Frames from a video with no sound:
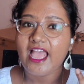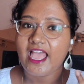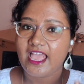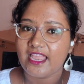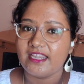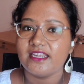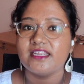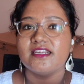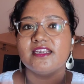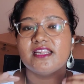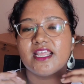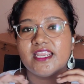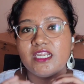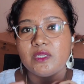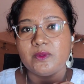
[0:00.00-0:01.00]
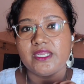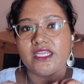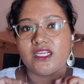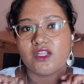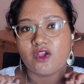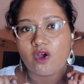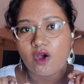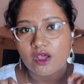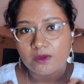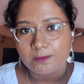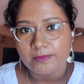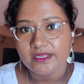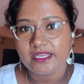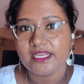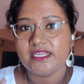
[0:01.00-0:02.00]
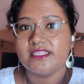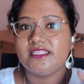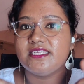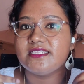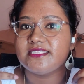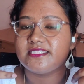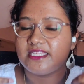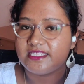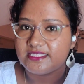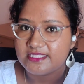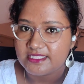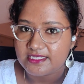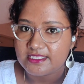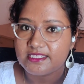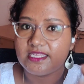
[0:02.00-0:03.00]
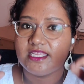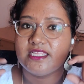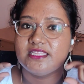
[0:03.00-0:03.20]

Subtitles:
and try to incorporate these senses,